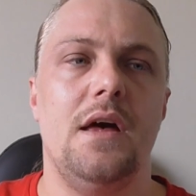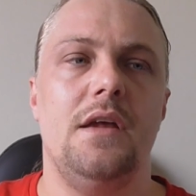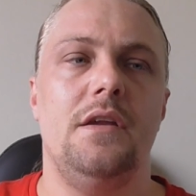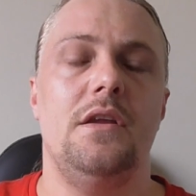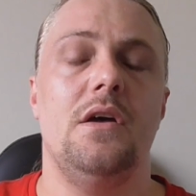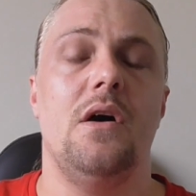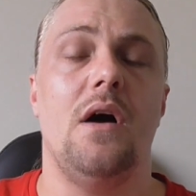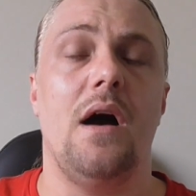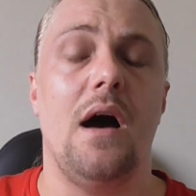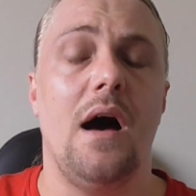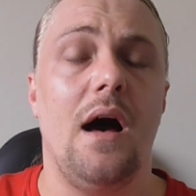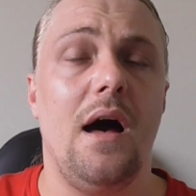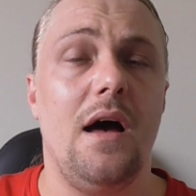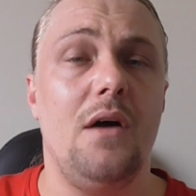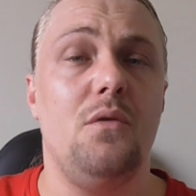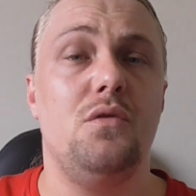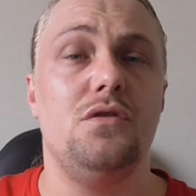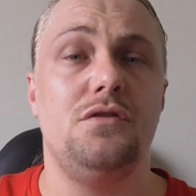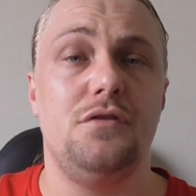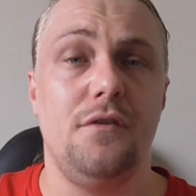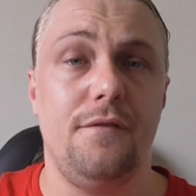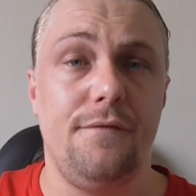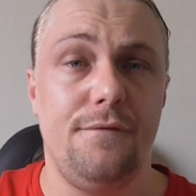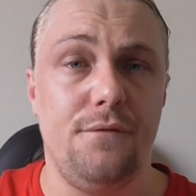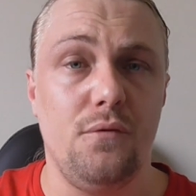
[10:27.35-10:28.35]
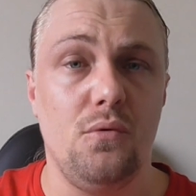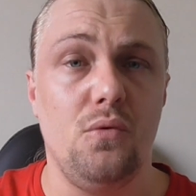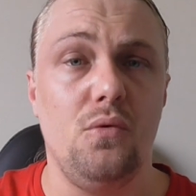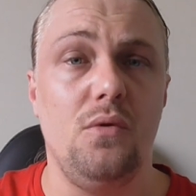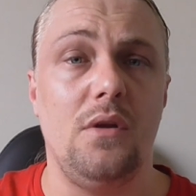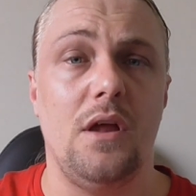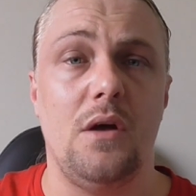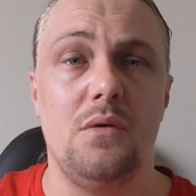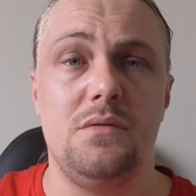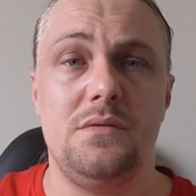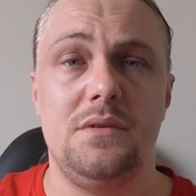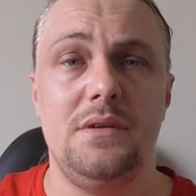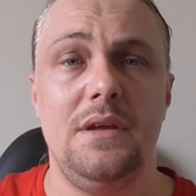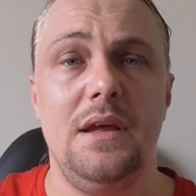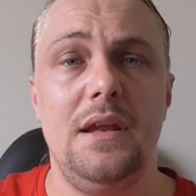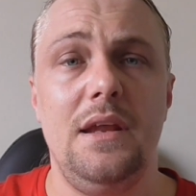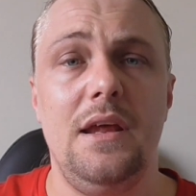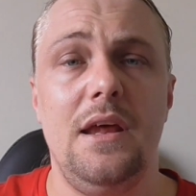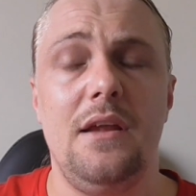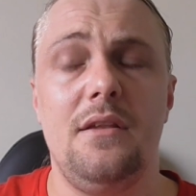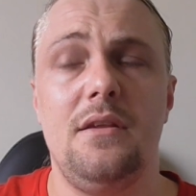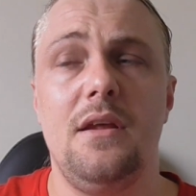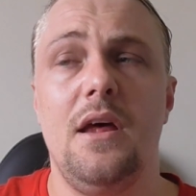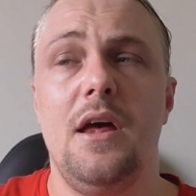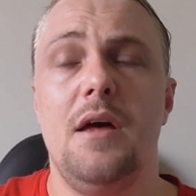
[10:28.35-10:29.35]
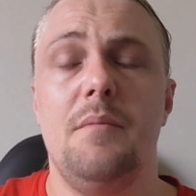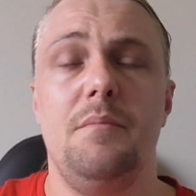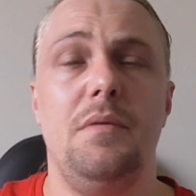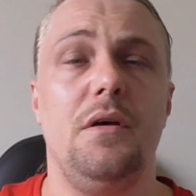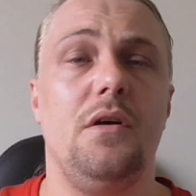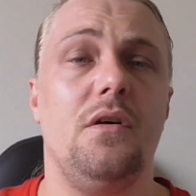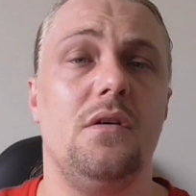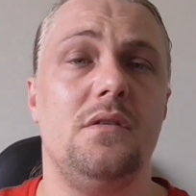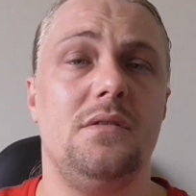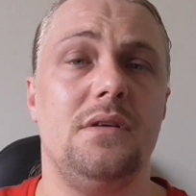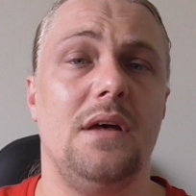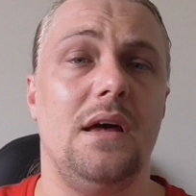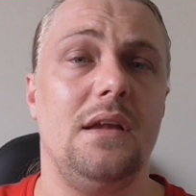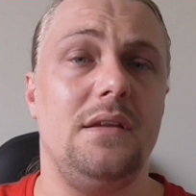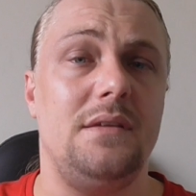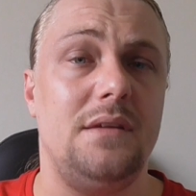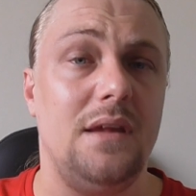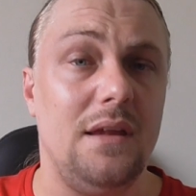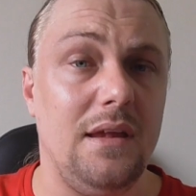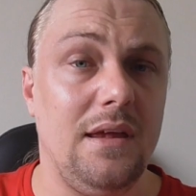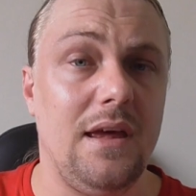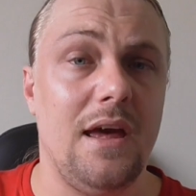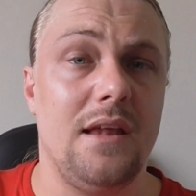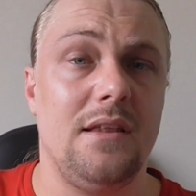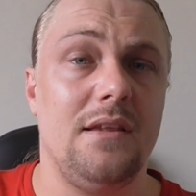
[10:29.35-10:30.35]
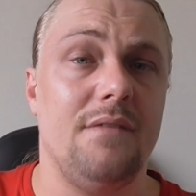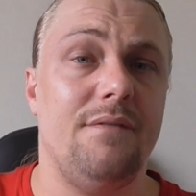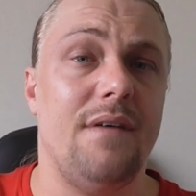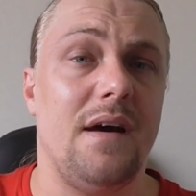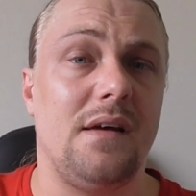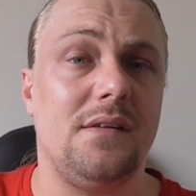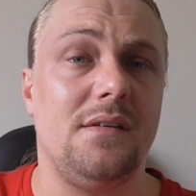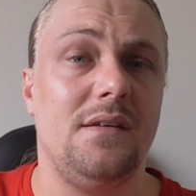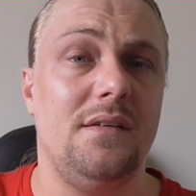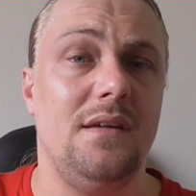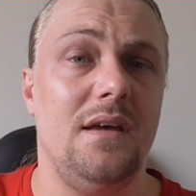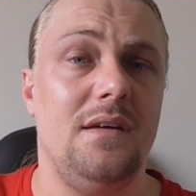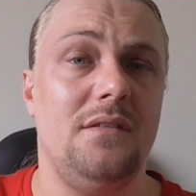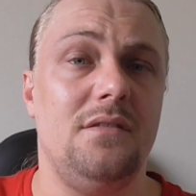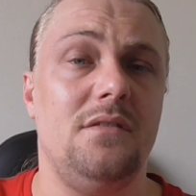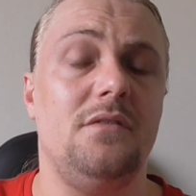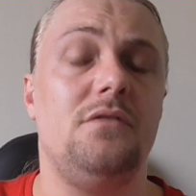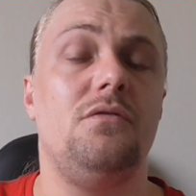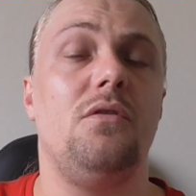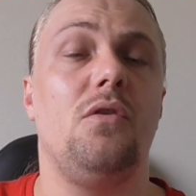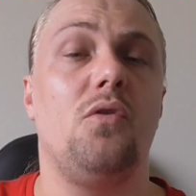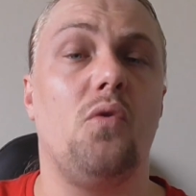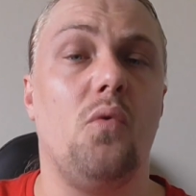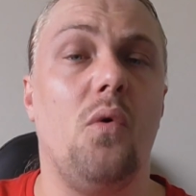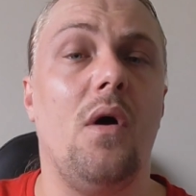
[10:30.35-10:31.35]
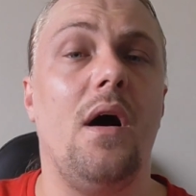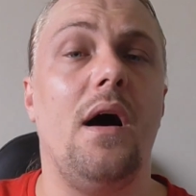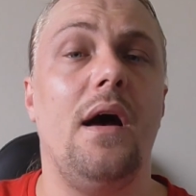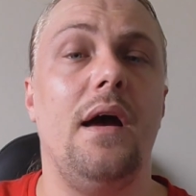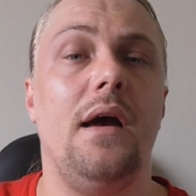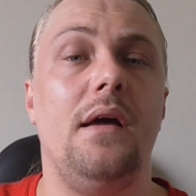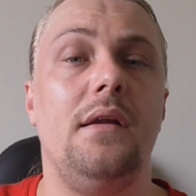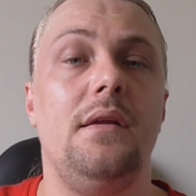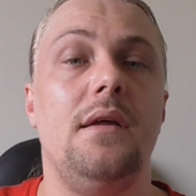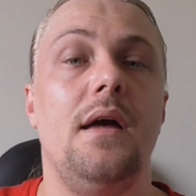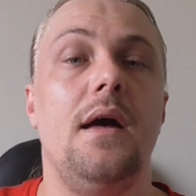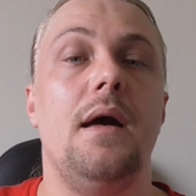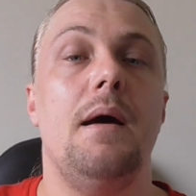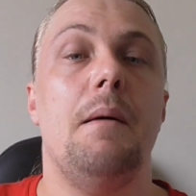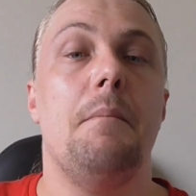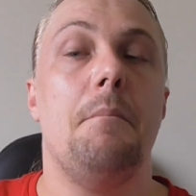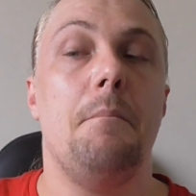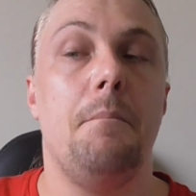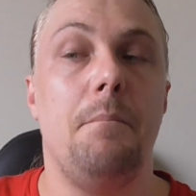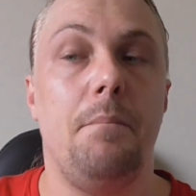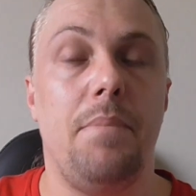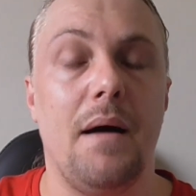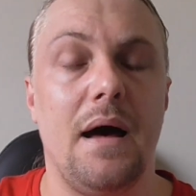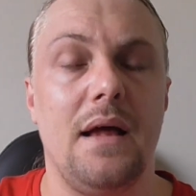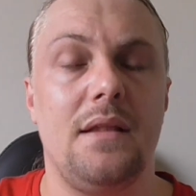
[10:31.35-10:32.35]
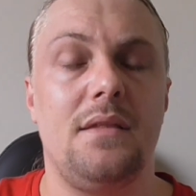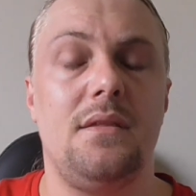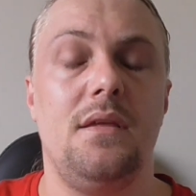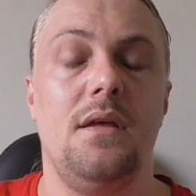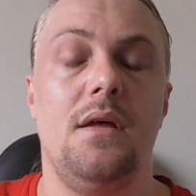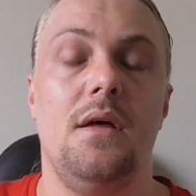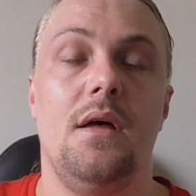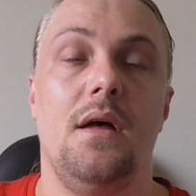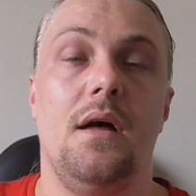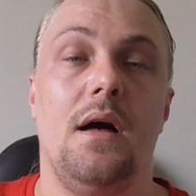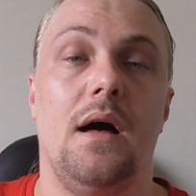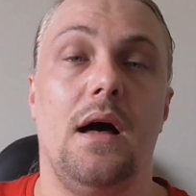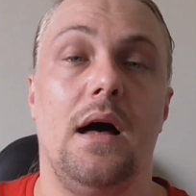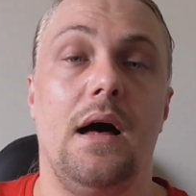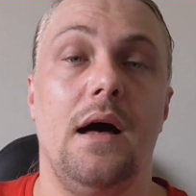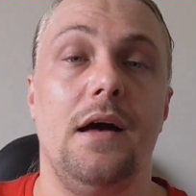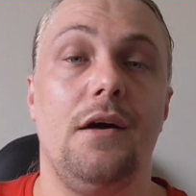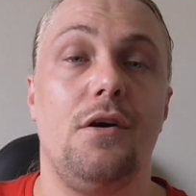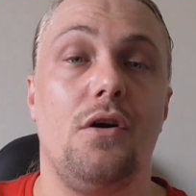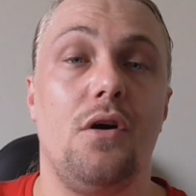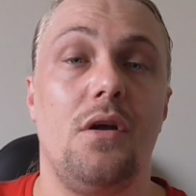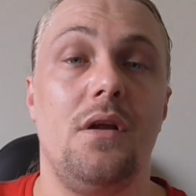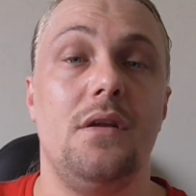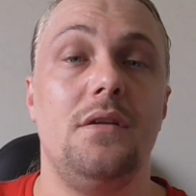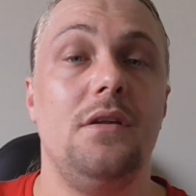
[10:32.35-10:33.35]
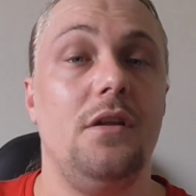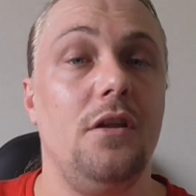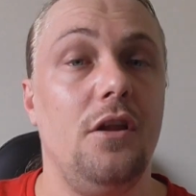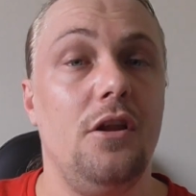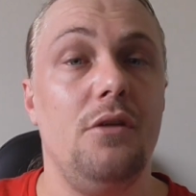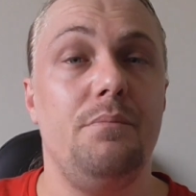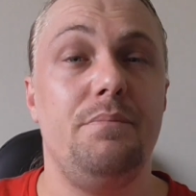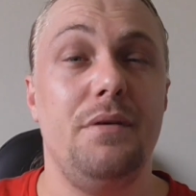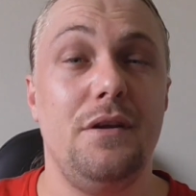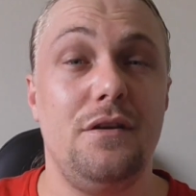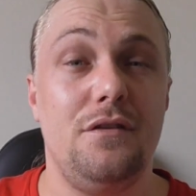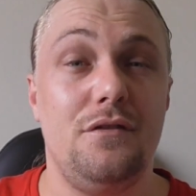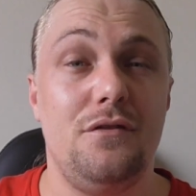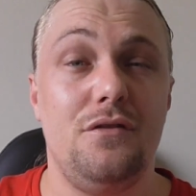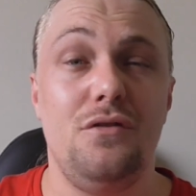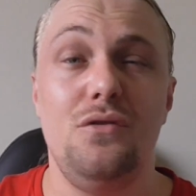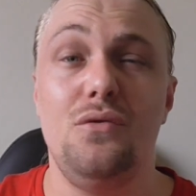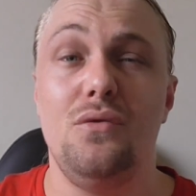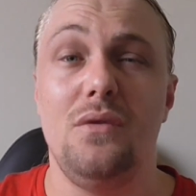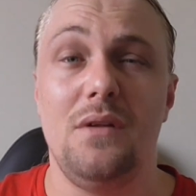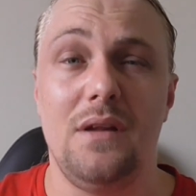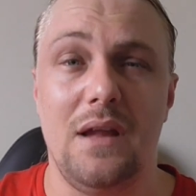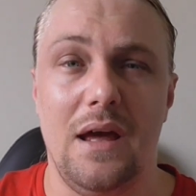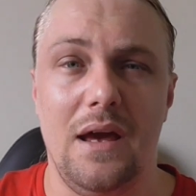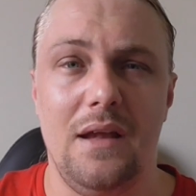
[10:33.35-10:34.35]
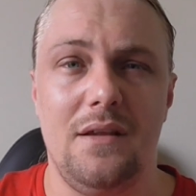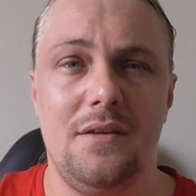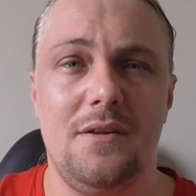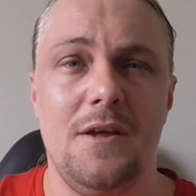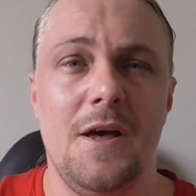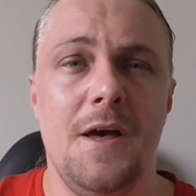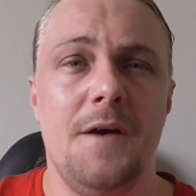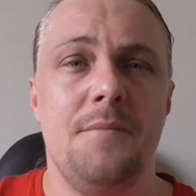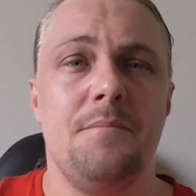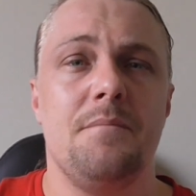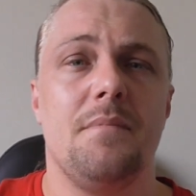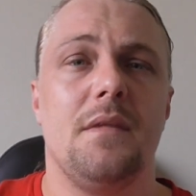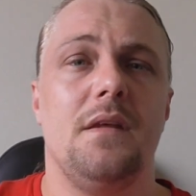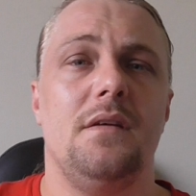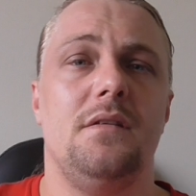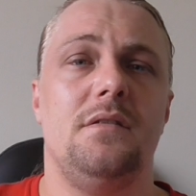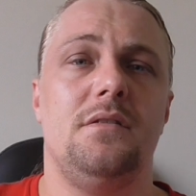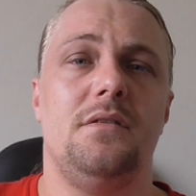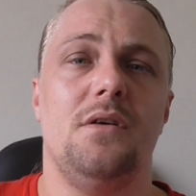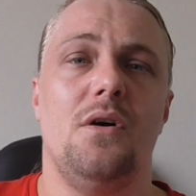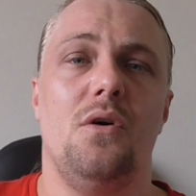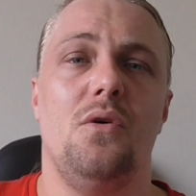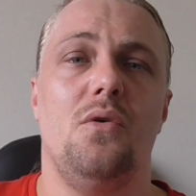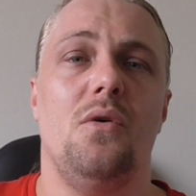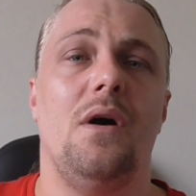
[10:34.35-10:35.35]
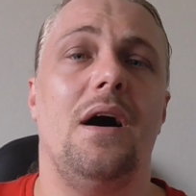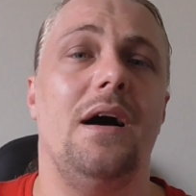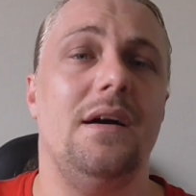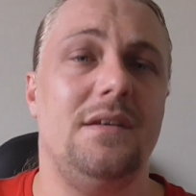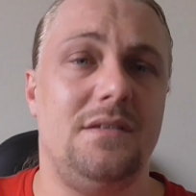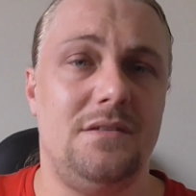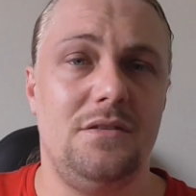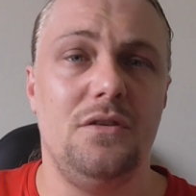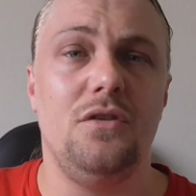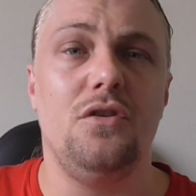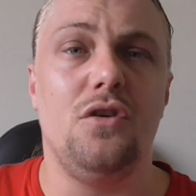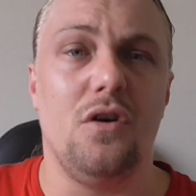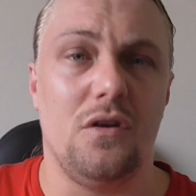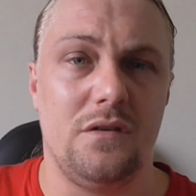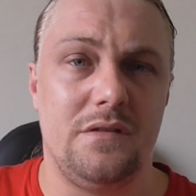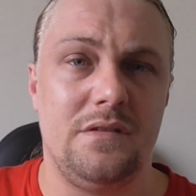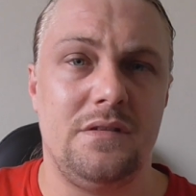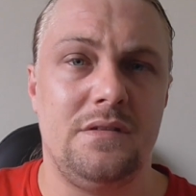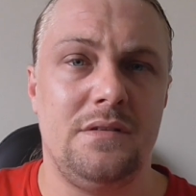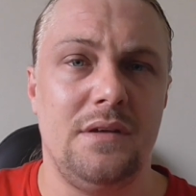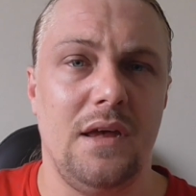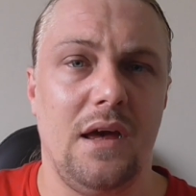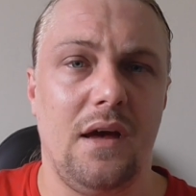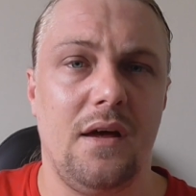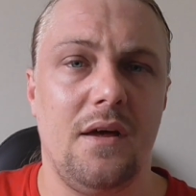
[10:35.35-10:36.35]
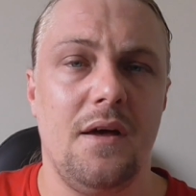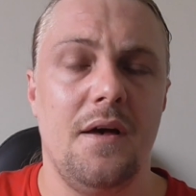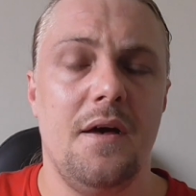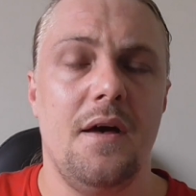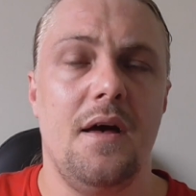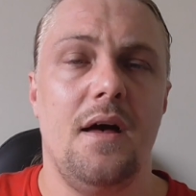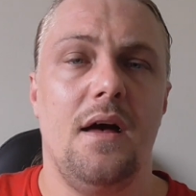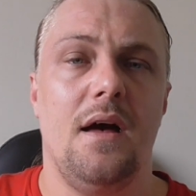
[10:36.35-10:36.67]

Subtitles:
Now, I was a fool, I was an idiot, because I did get the vaccinations required, but I got it a little bit too late, so I still got sick.